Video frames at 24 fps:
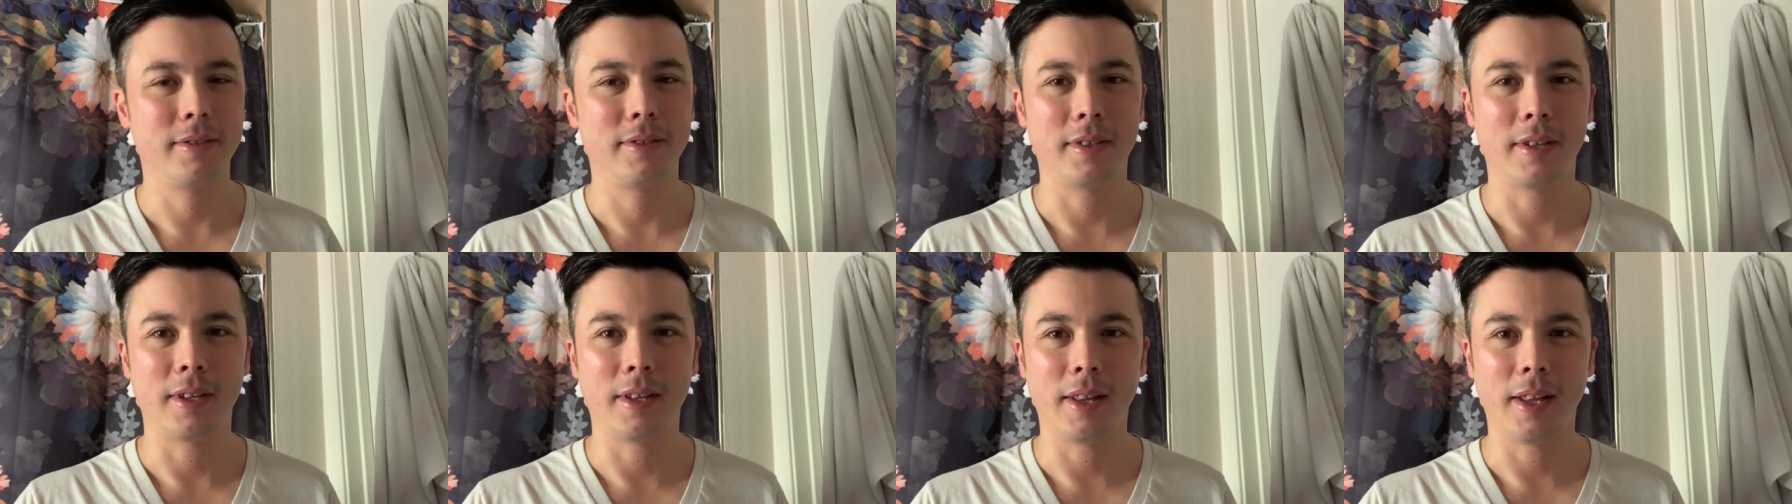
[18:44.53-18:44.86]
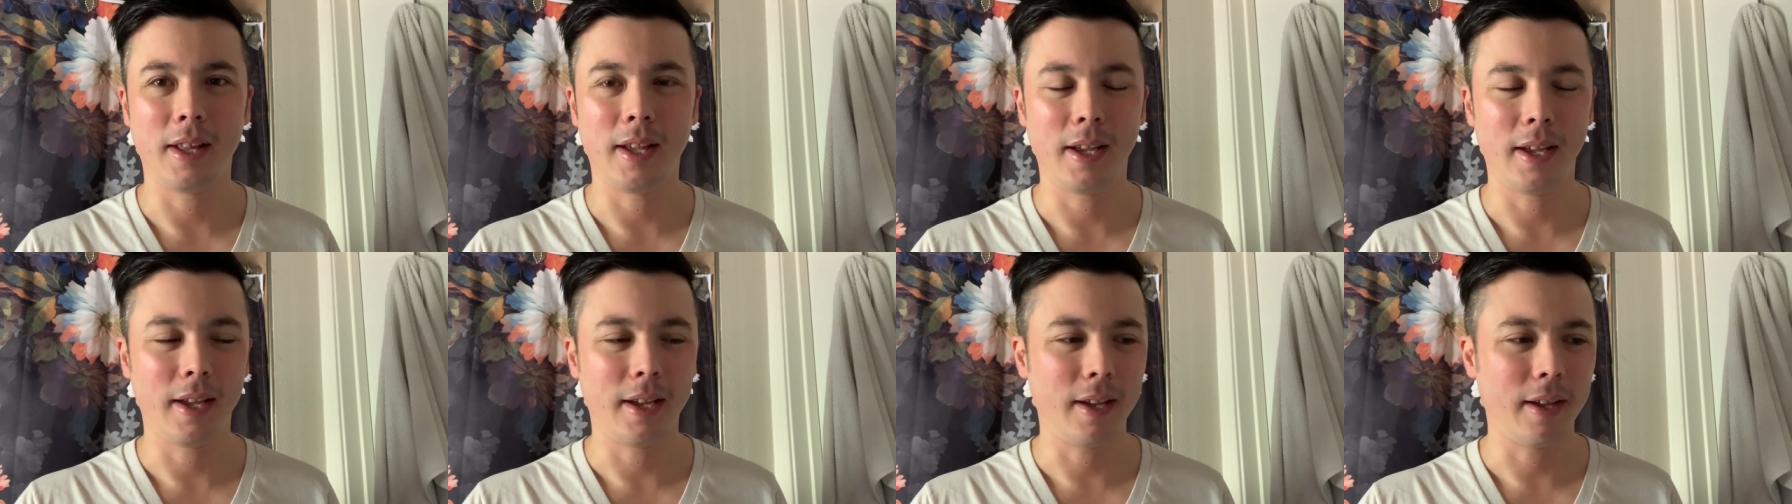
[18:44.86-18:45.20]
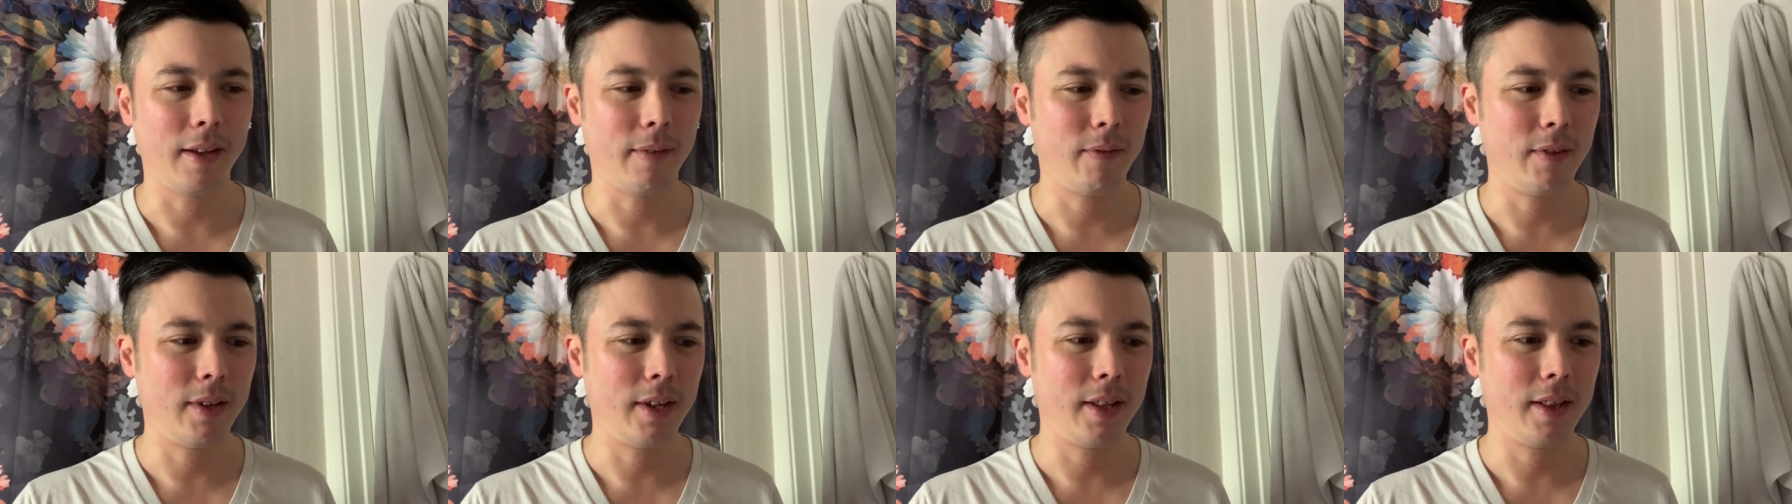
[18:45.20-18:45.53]
and they
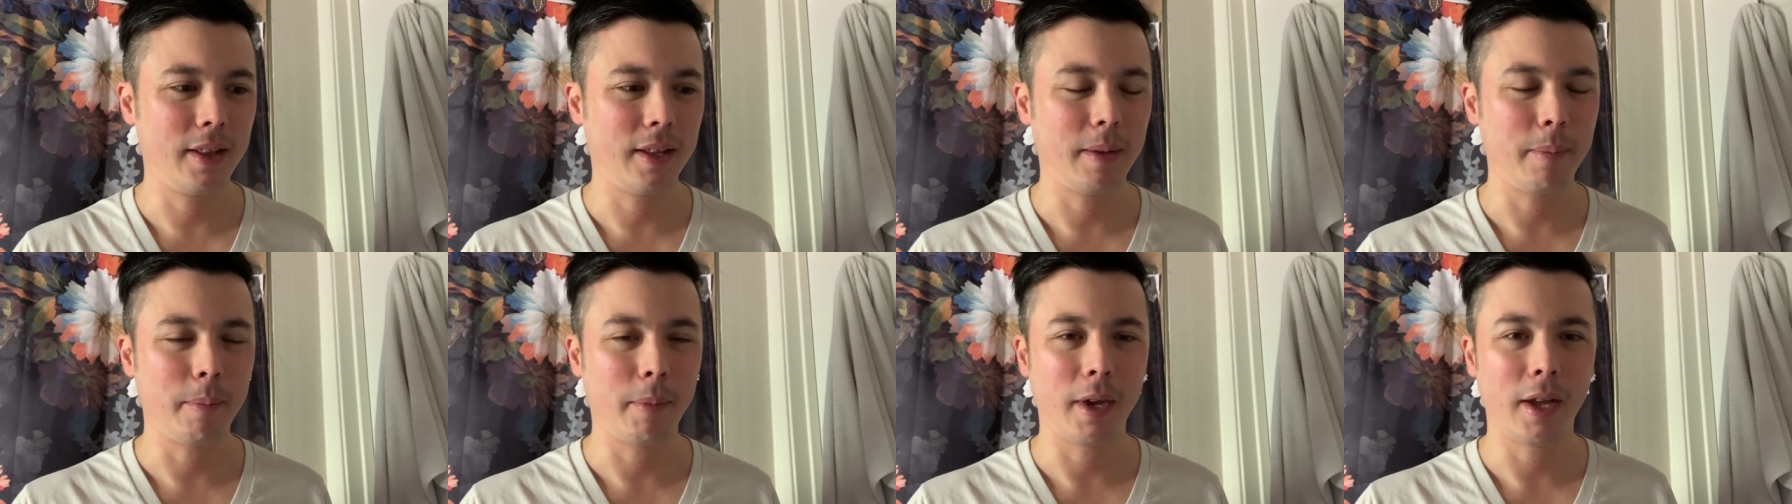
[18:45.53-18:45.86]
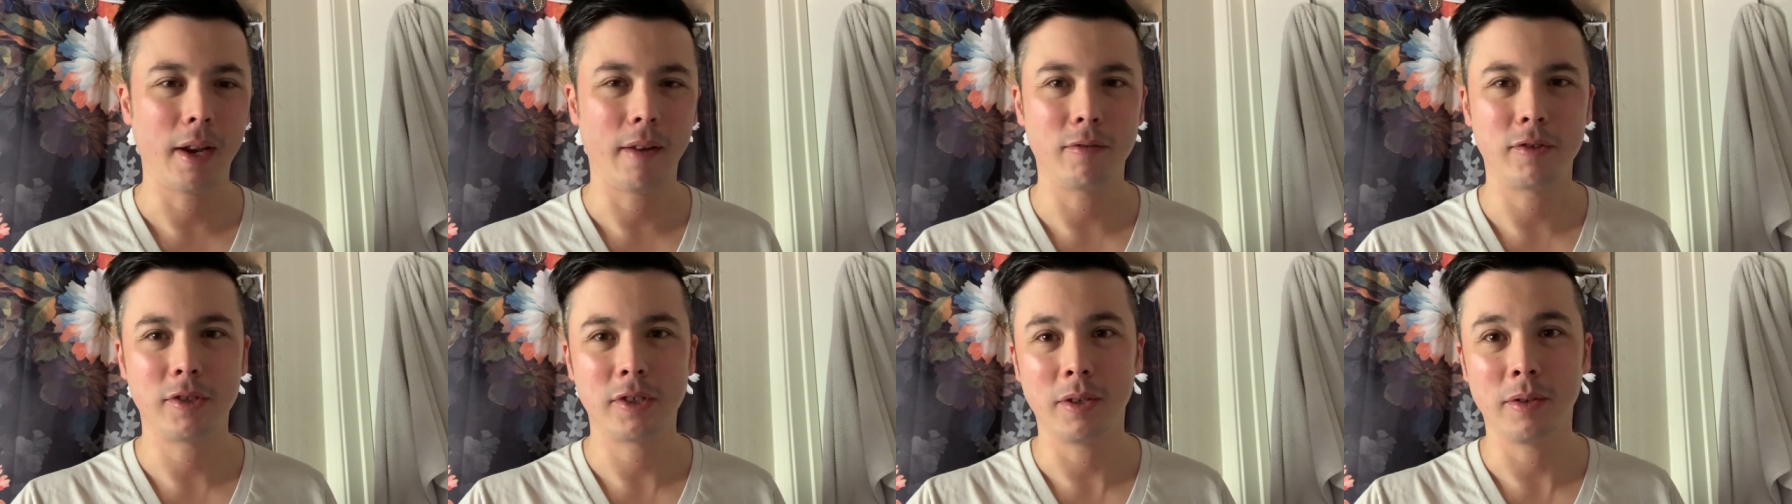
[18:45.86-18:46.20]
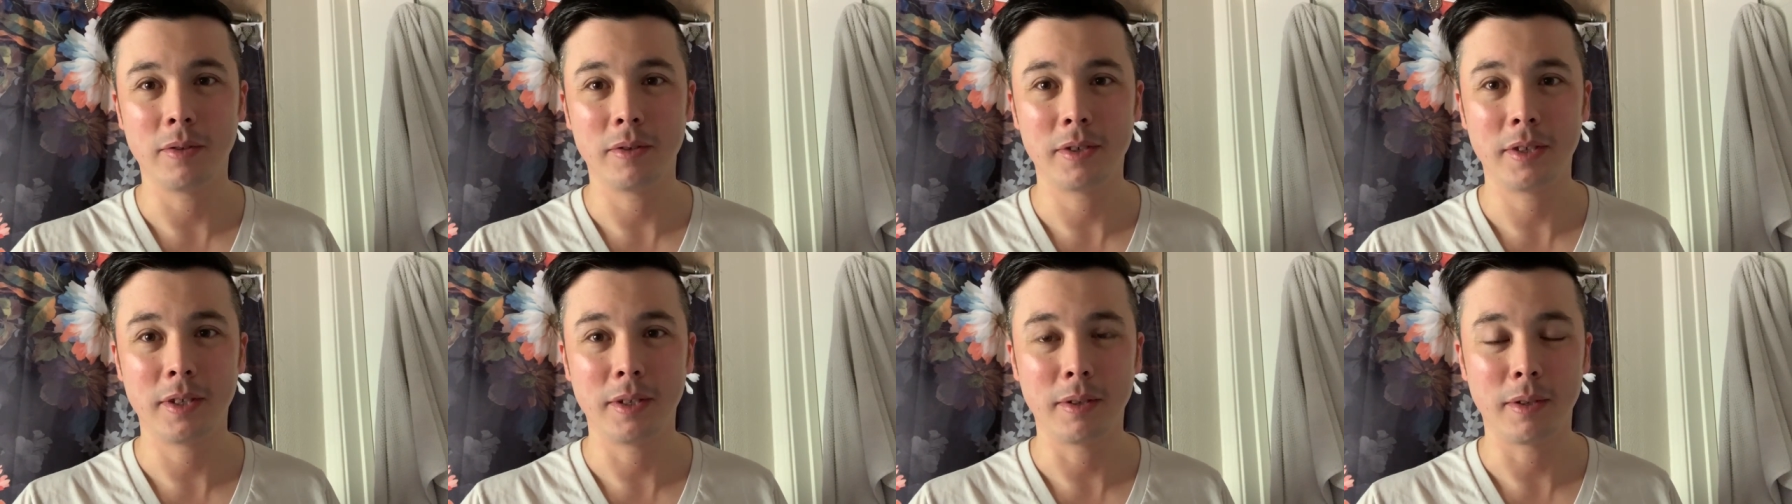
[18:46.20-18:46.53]
evidently might have
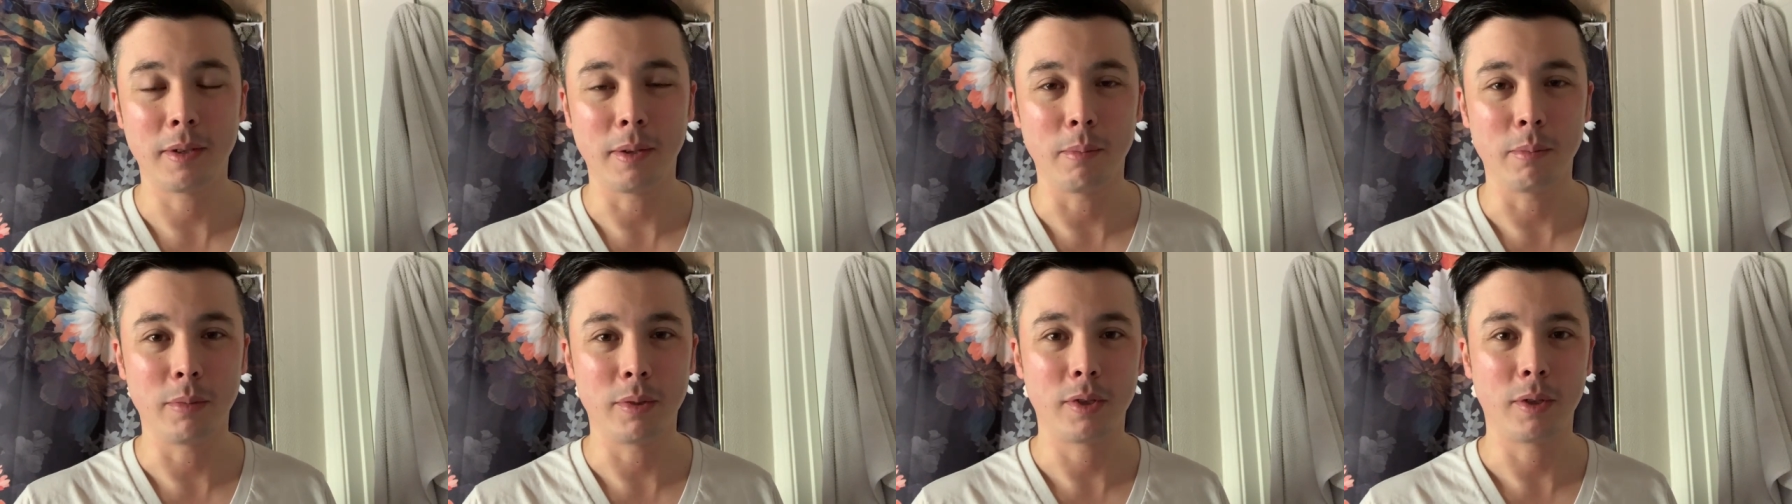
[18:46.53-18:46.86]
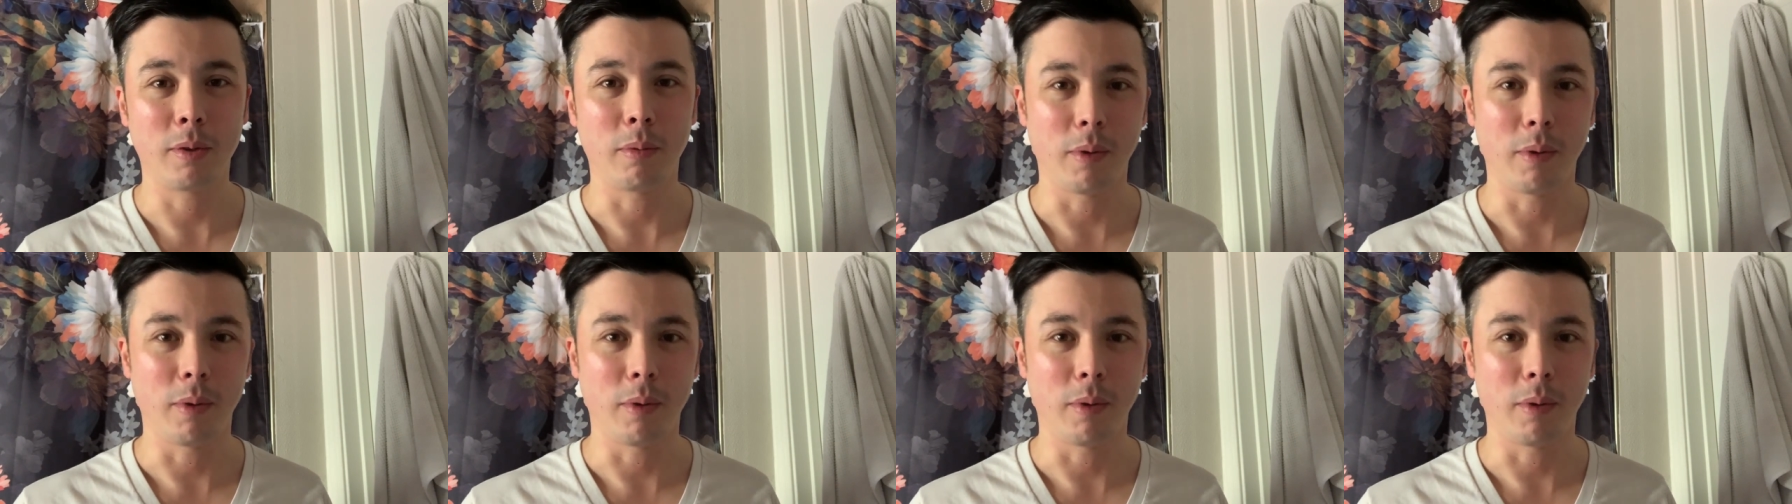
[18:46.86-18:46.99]
shown symptoms